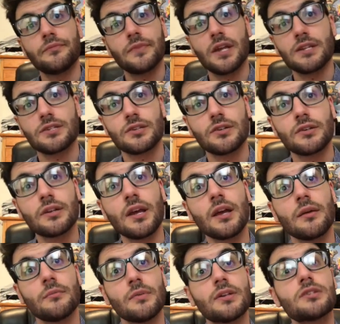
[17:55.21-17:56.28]
That's a good
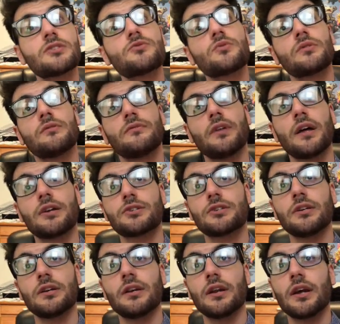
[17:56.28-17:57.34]
game. Hits us with the Flash
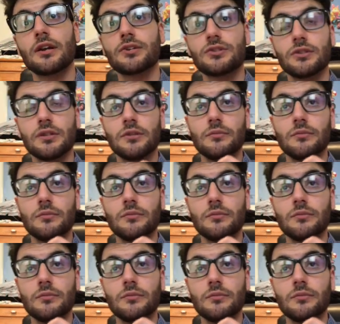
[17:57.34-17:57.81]
Cannon, actually.